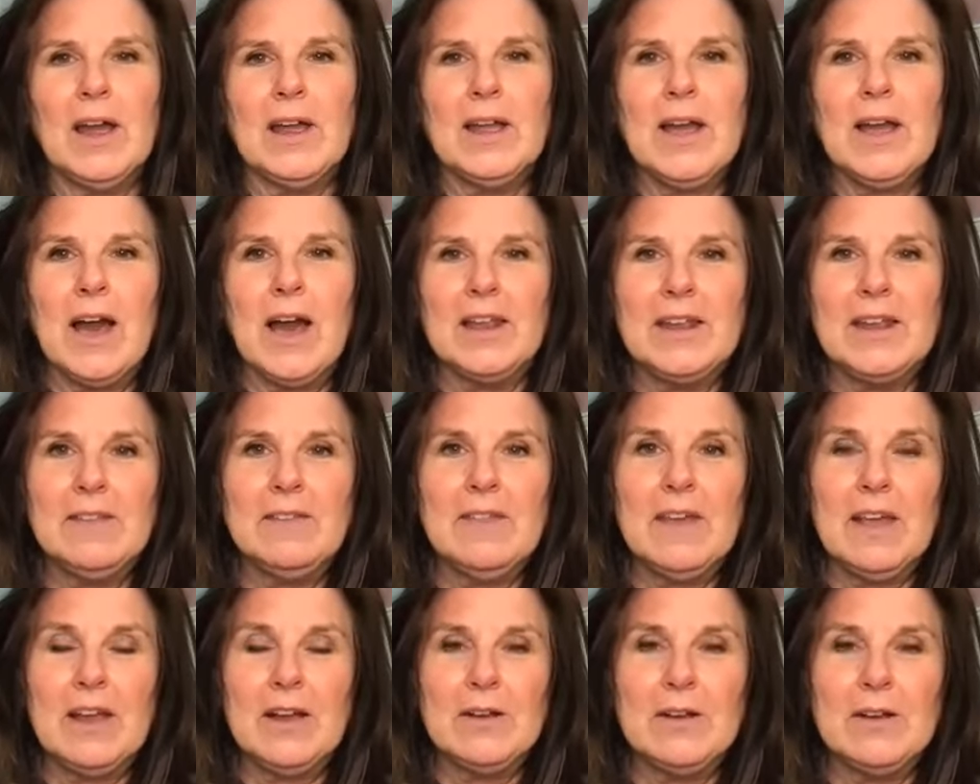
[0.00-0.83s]
got
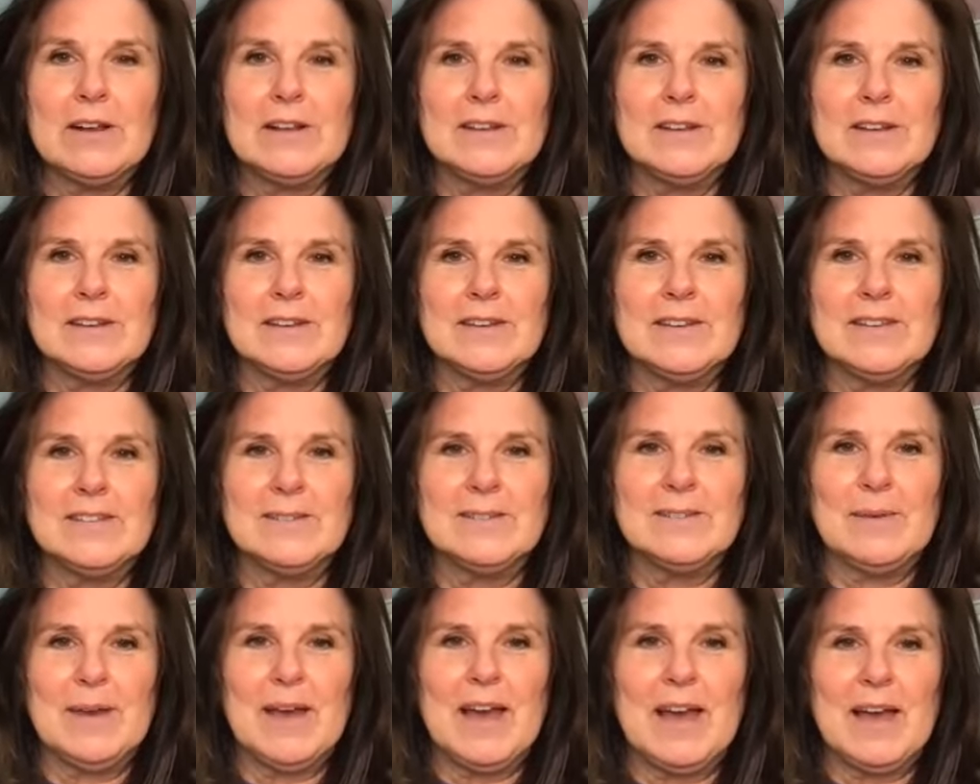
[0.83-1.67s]
in there and
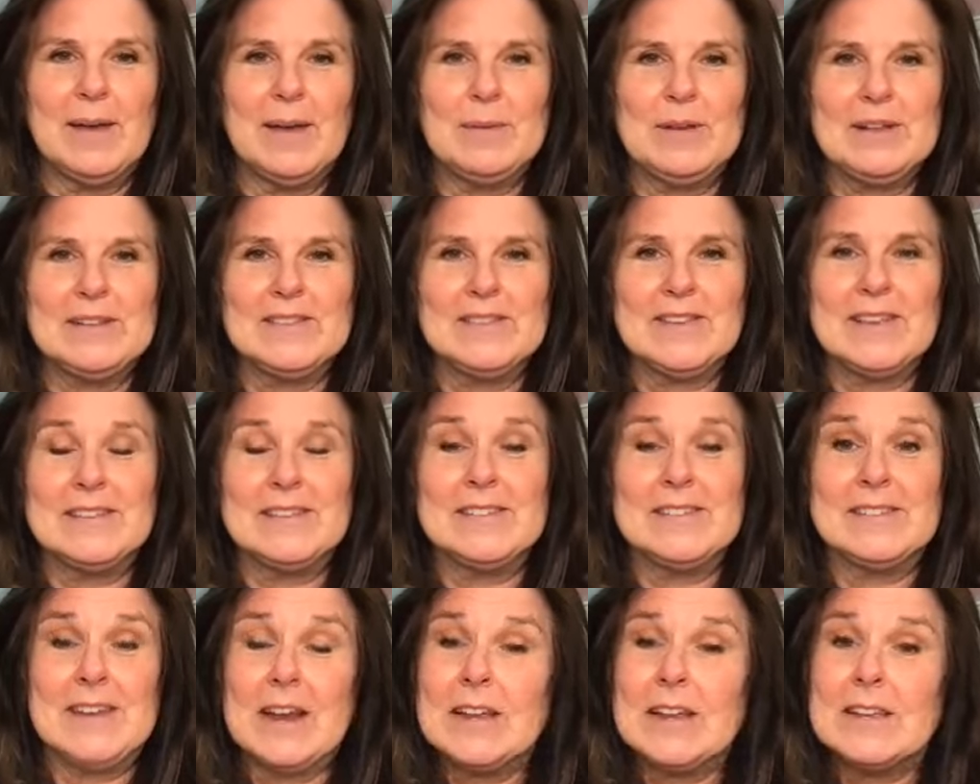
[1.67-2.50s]
it
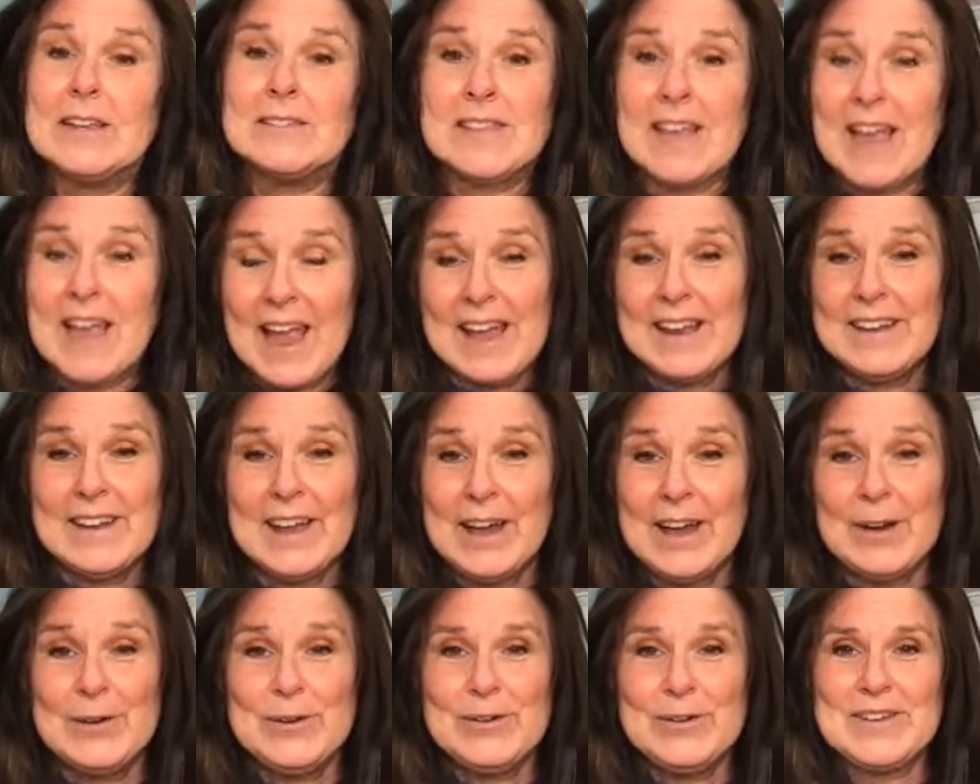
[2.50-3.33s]
says stuck his hand
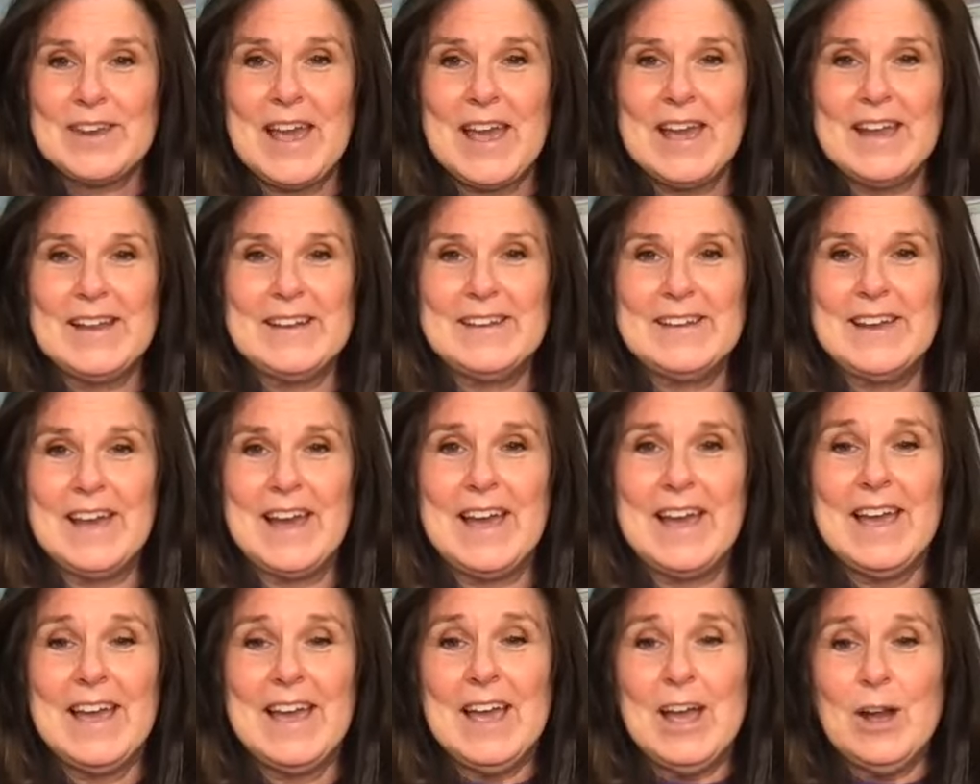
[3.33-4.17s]
out and
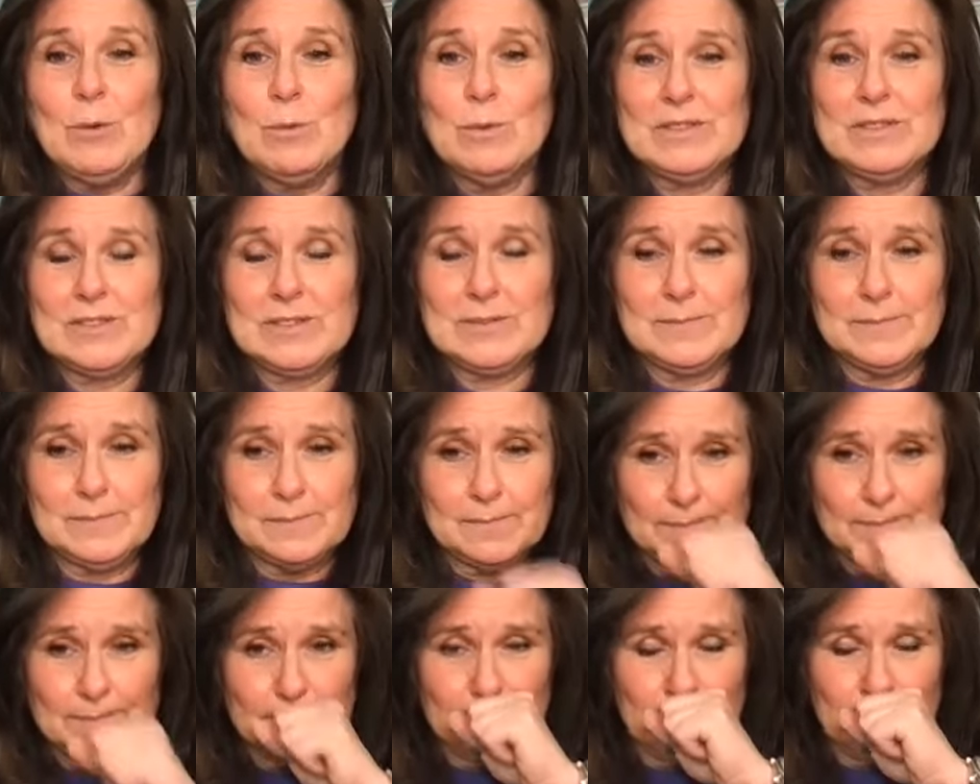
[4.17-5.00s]
was,
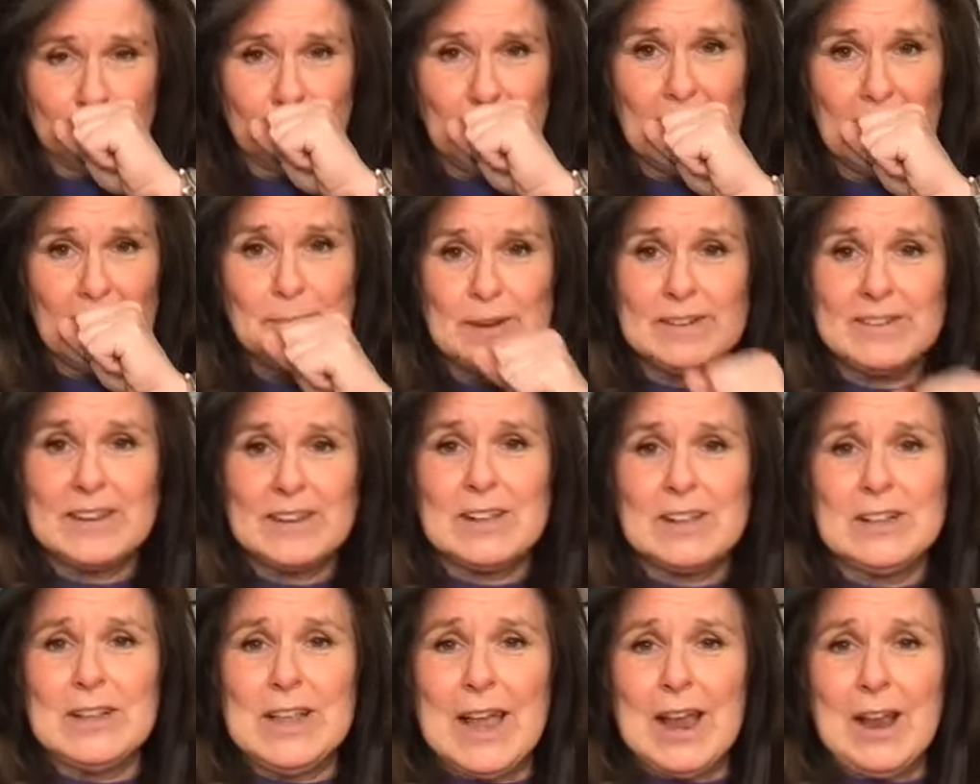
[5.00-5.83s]

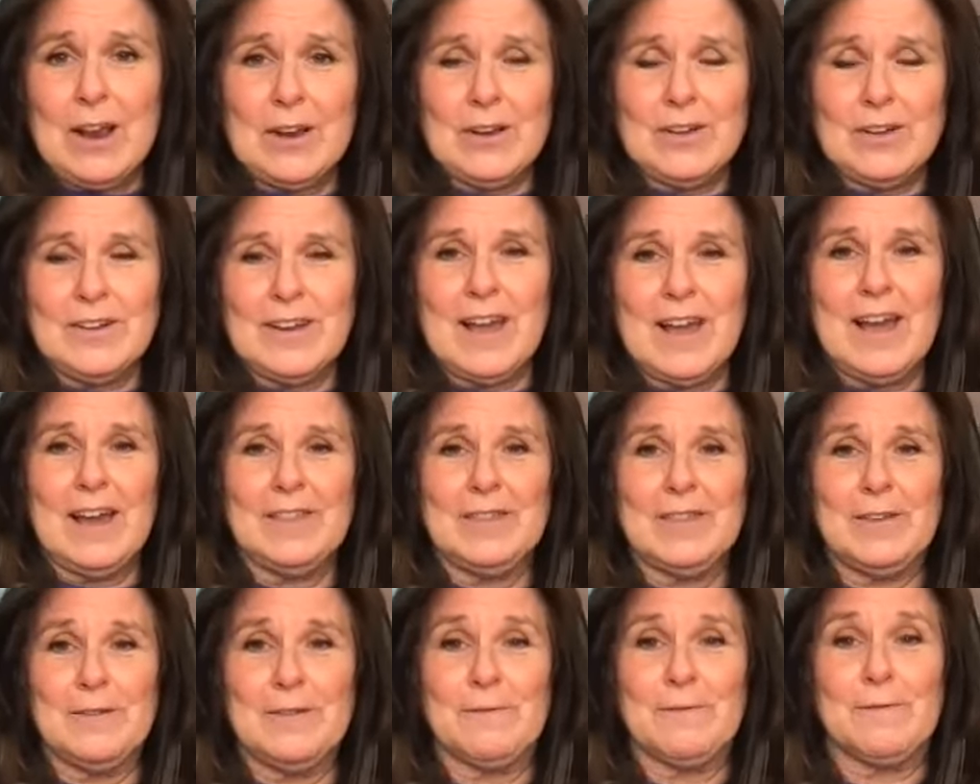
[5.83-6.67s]
declared
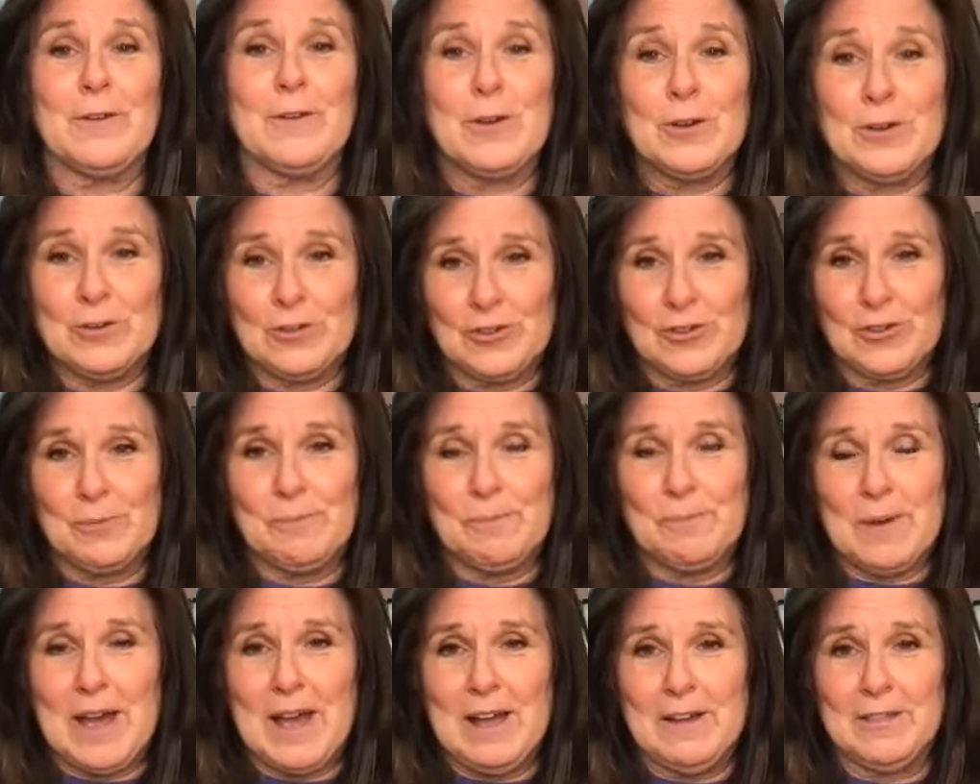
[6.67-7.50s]
the
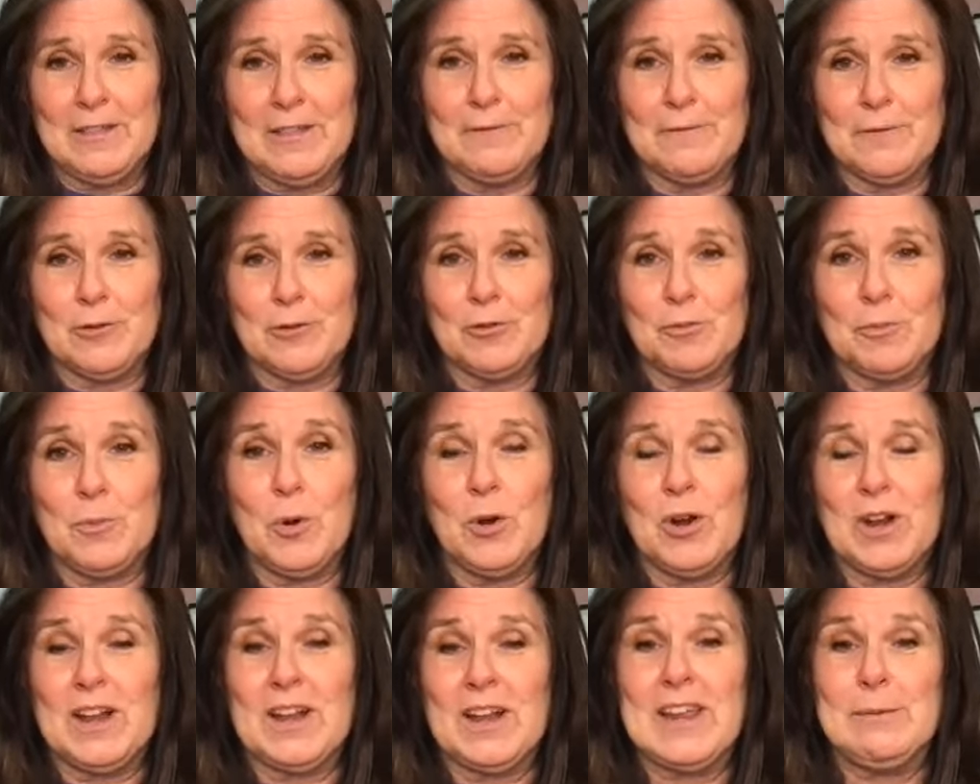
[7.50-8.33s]

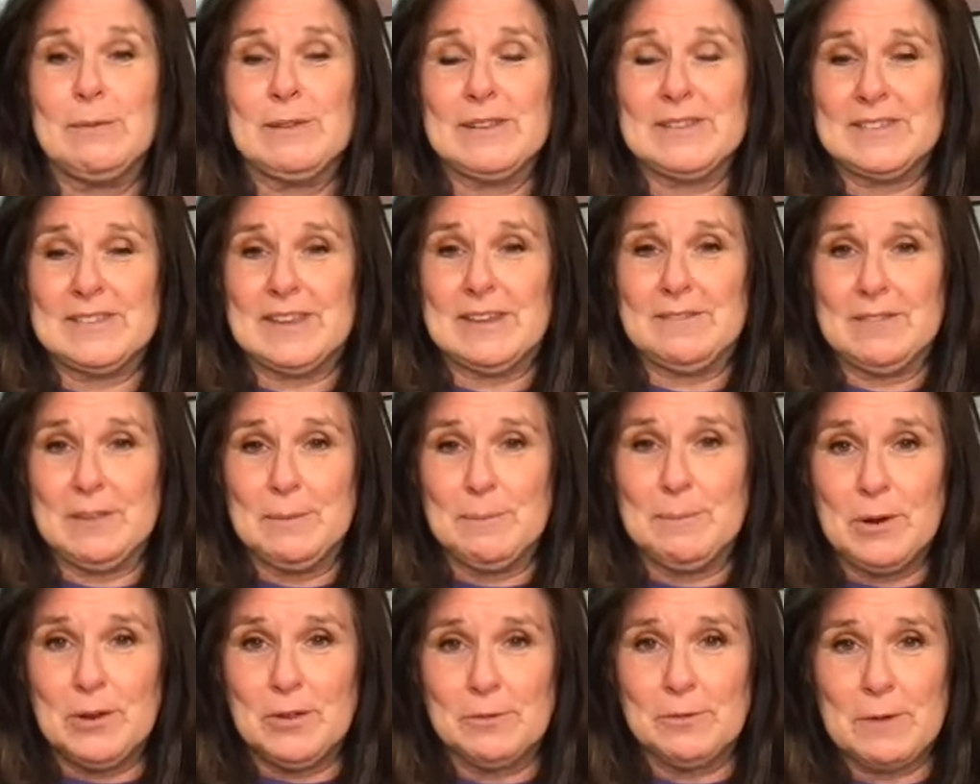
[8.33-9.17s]
firstborn, and he received the
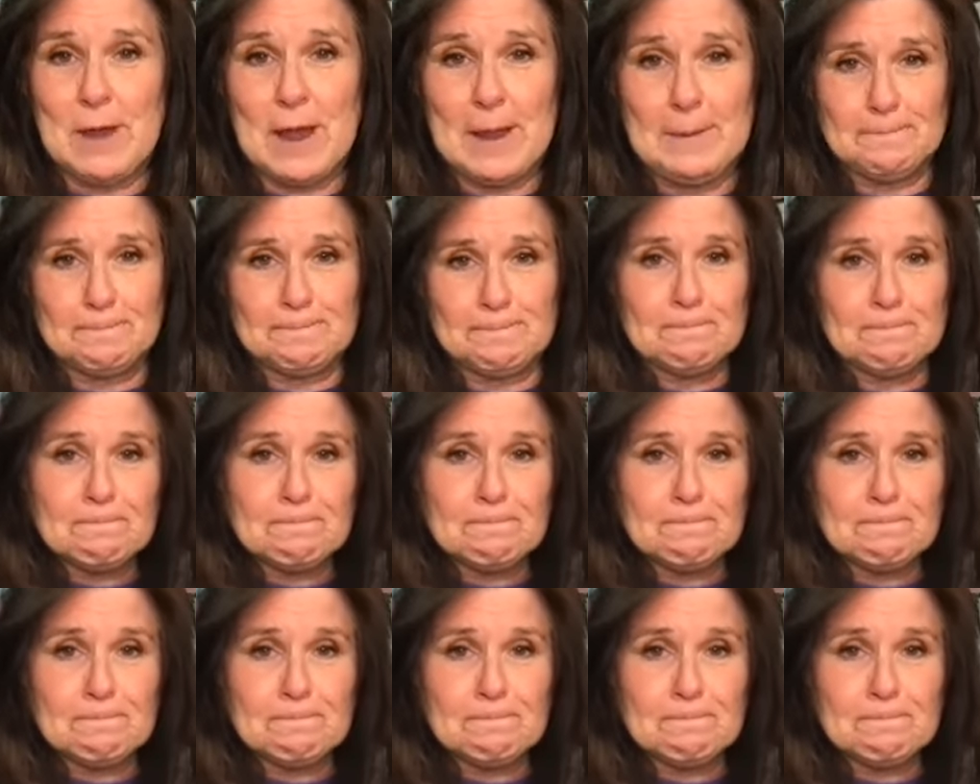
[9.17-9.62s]
birthright.